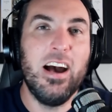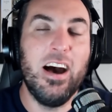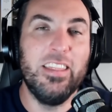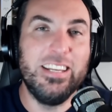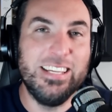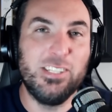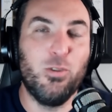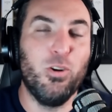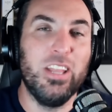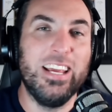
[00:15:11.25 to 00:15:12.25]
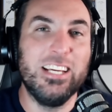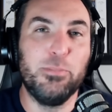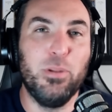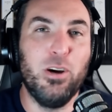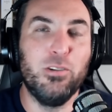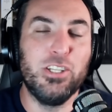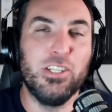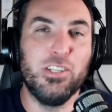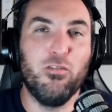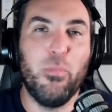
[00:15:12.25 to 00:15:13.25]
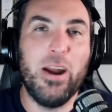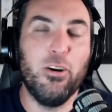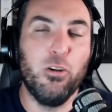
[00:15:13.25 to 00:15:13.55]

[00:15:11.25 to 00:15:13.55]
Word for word: Uh, the Discord link is below. Just as a reminder,